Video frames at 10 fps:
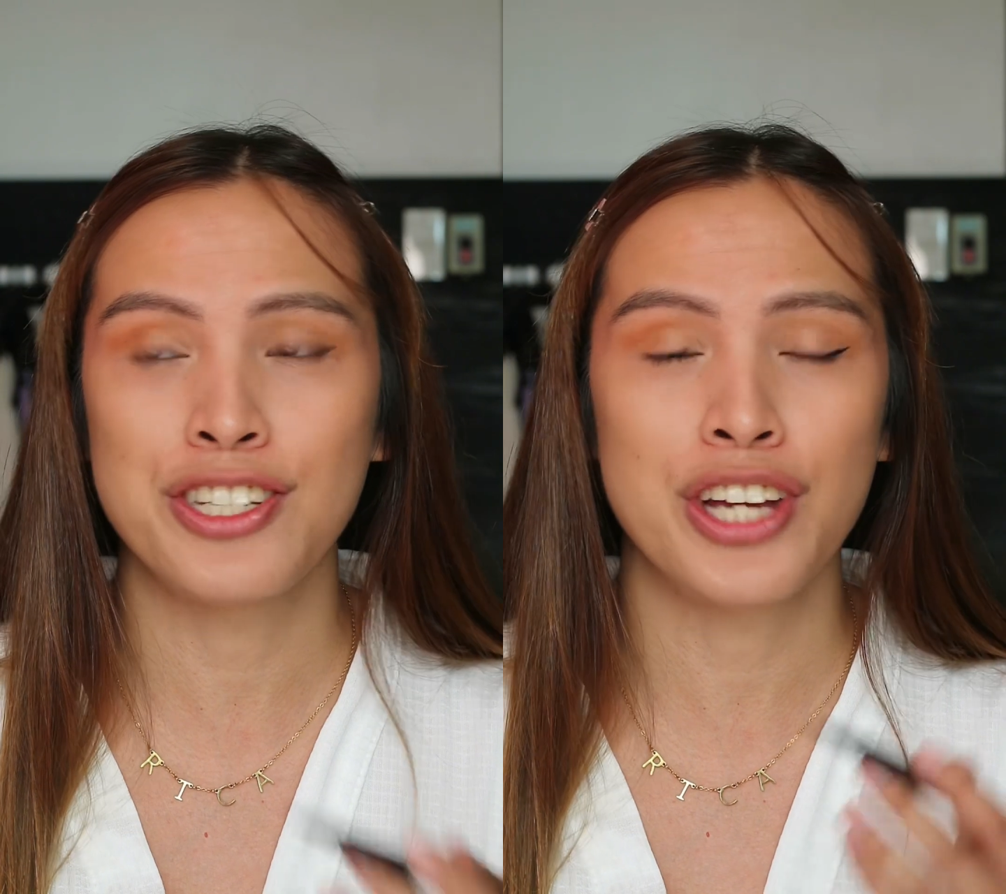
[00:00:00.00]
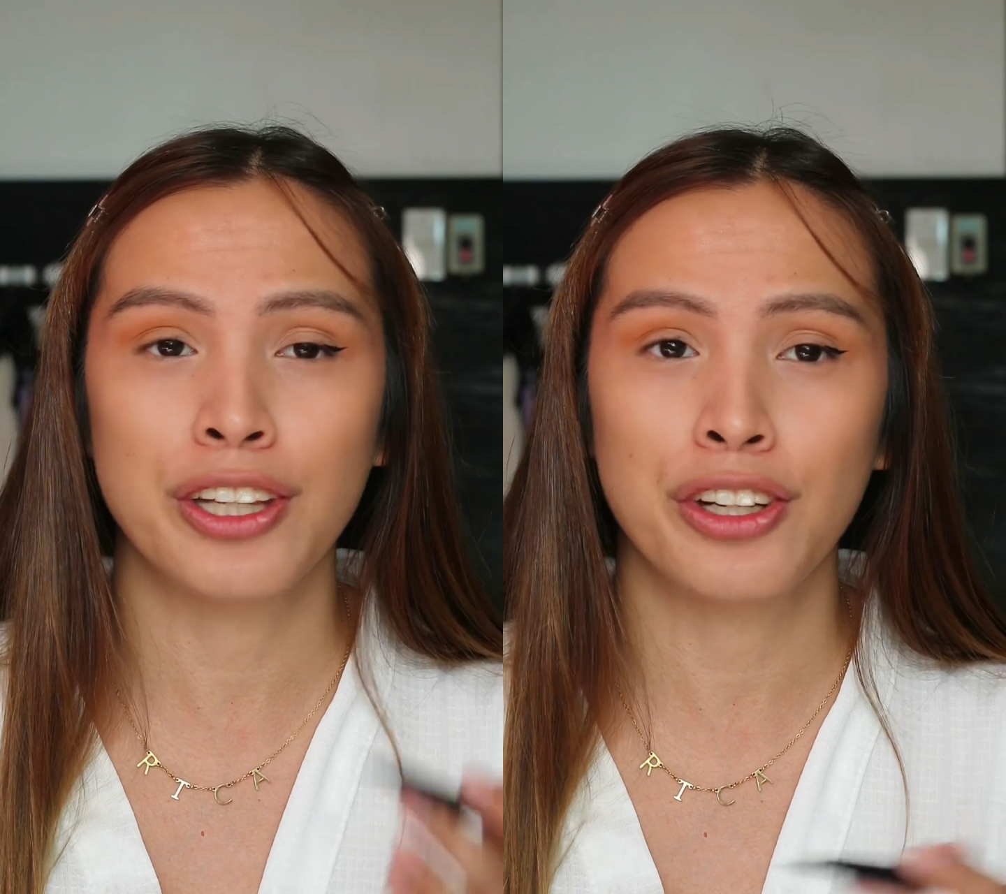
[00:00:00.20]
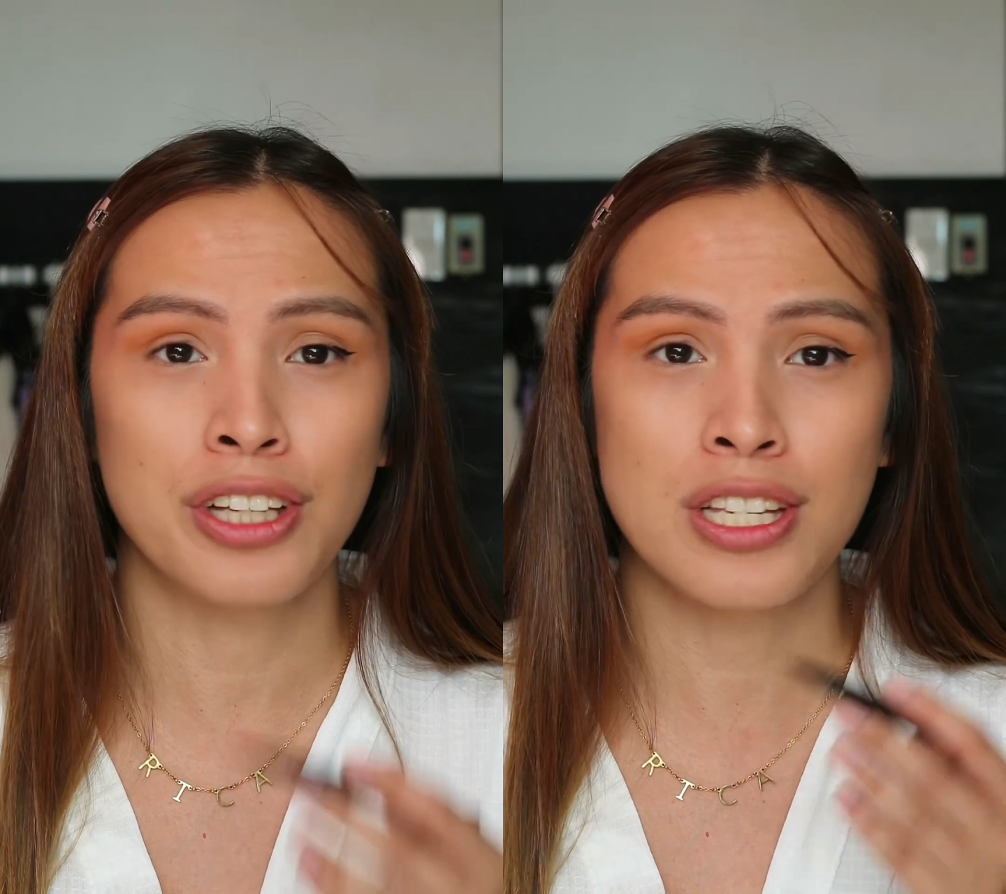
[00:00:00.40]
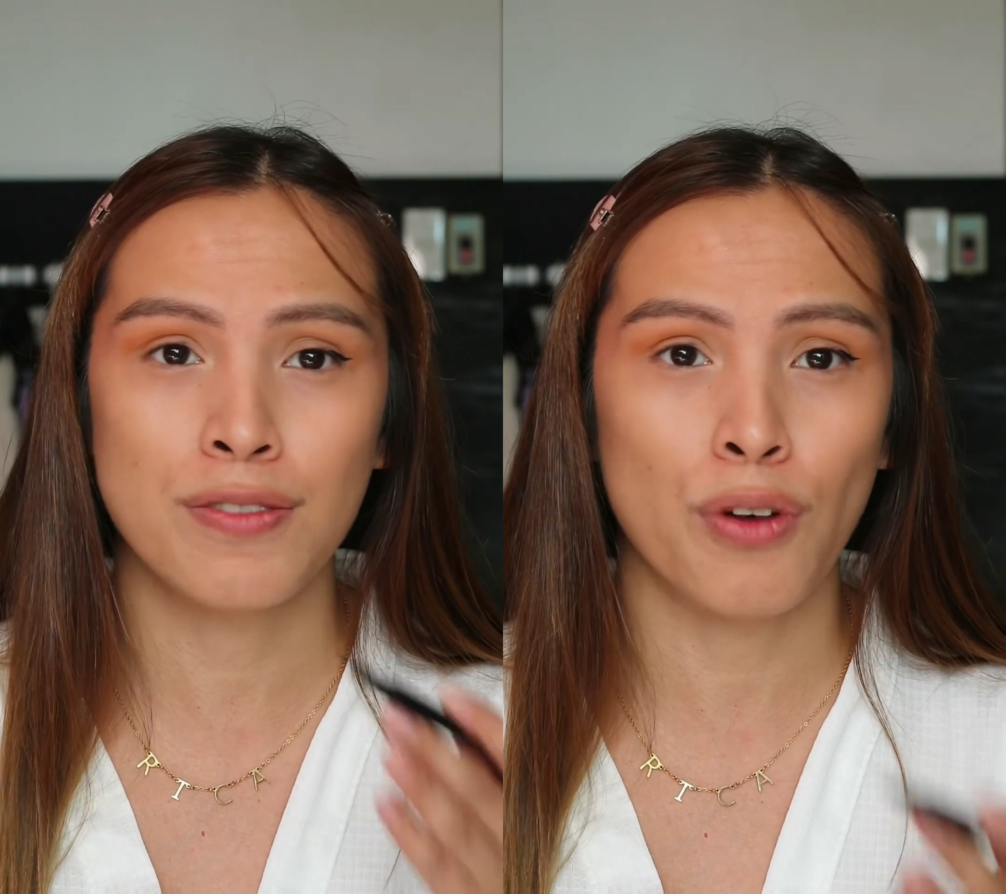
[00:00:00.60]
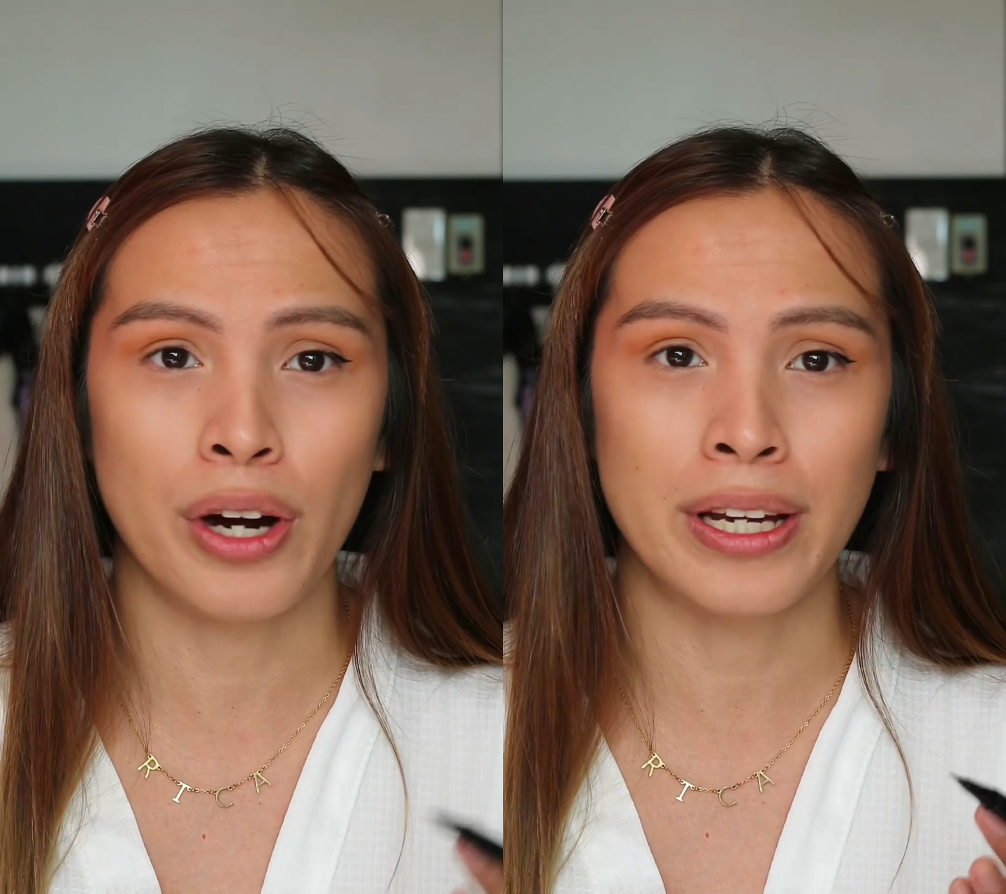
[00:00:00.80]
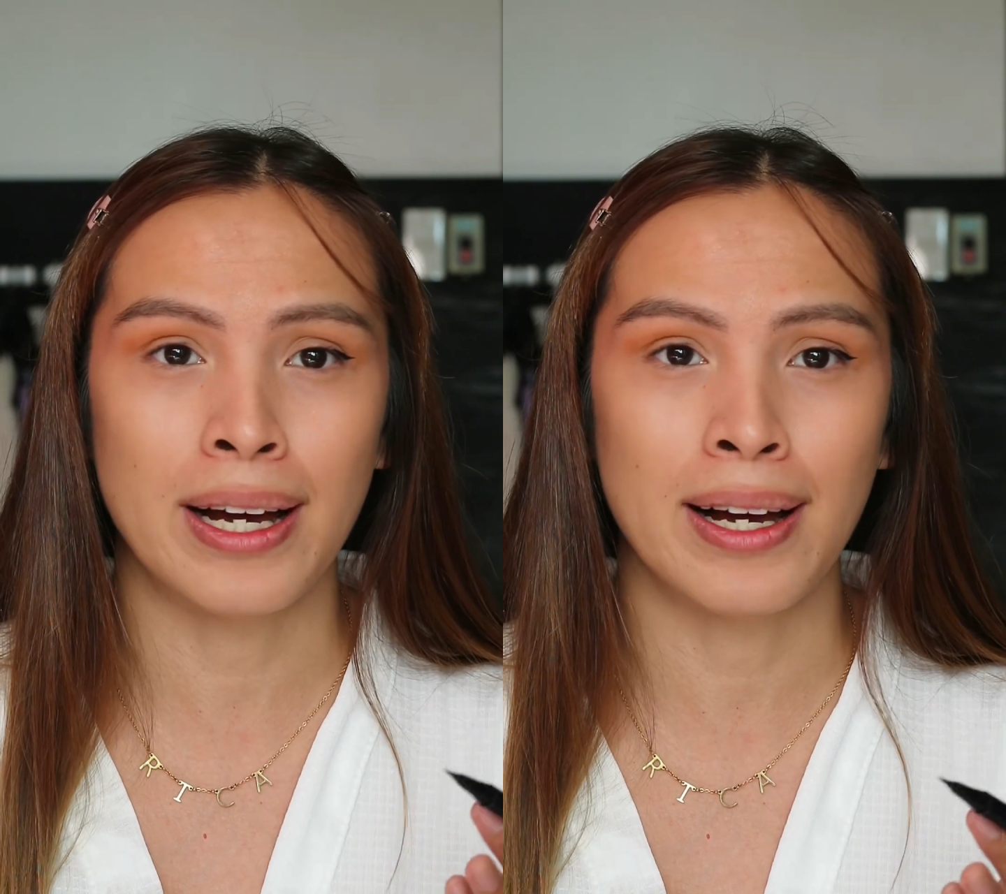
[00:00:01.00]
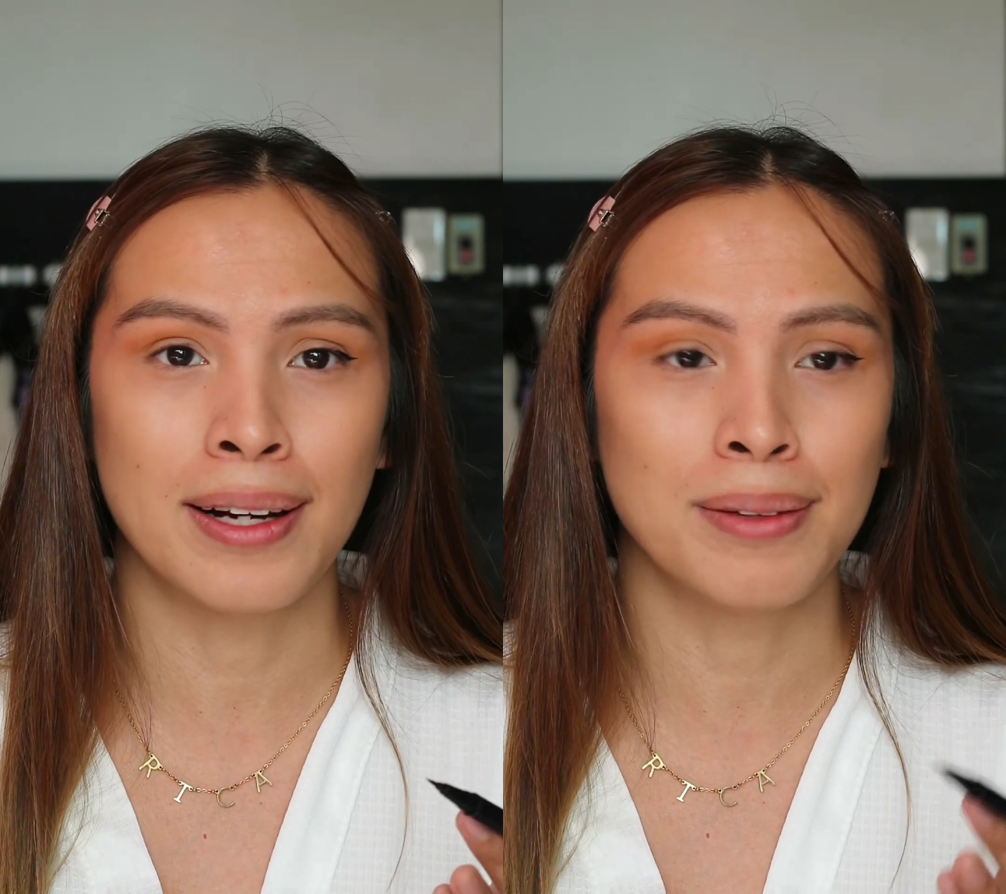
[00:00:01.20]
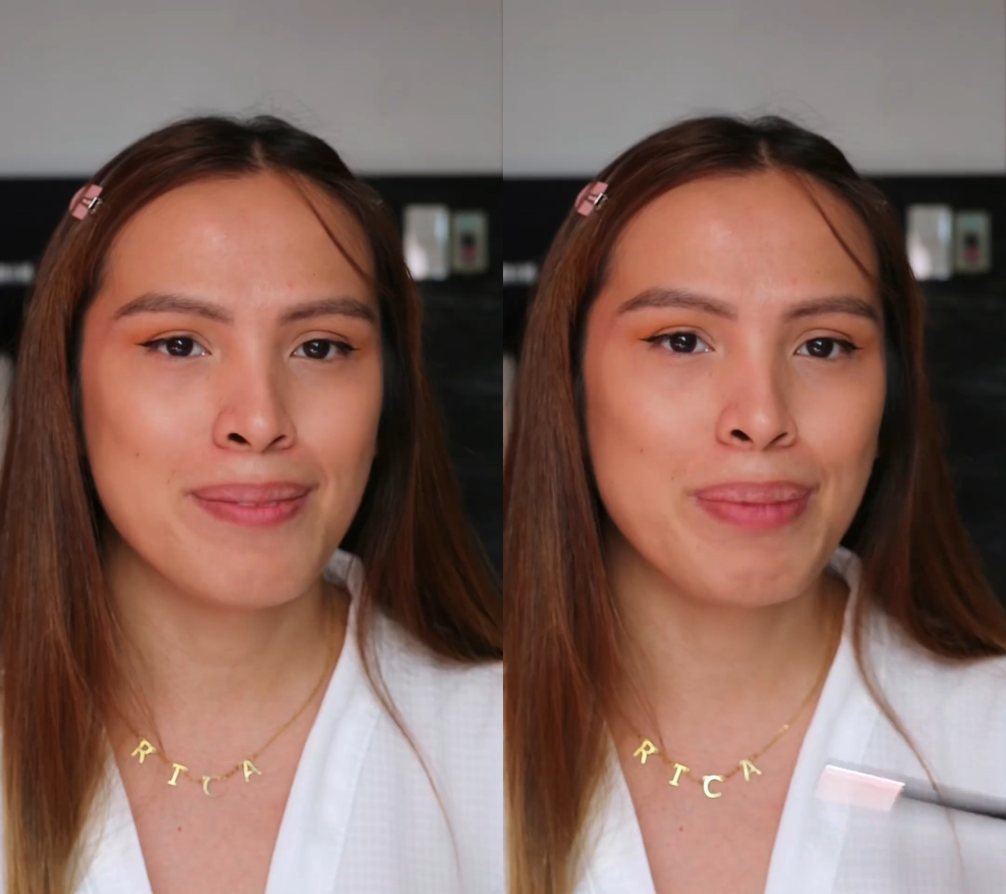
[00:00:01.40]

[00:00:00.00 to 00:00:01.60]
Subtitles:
gender dysphoria